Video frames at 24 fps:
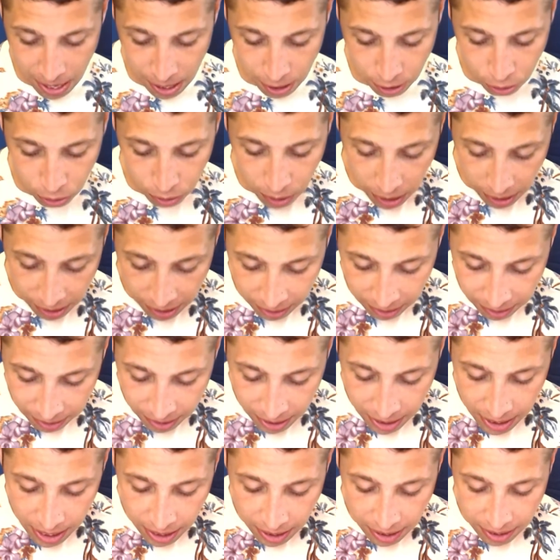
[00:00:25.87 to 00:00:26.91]
So they can
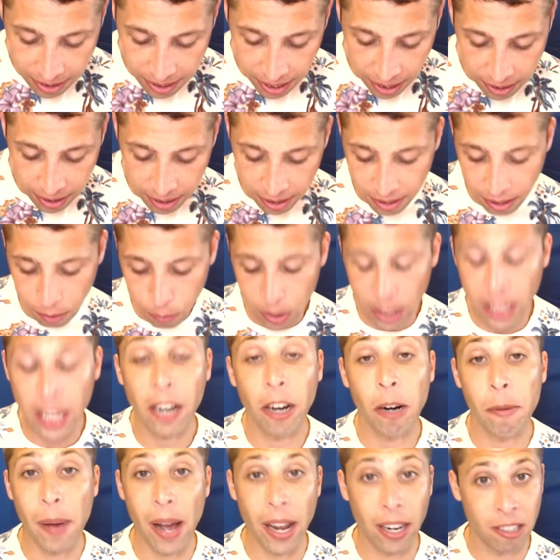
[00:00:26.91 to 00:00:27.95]
see that the sentence that we care
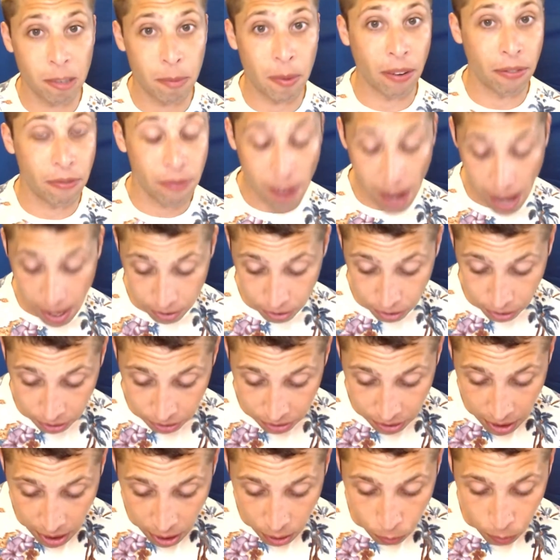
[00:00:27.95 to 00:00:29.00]
about is about fossils.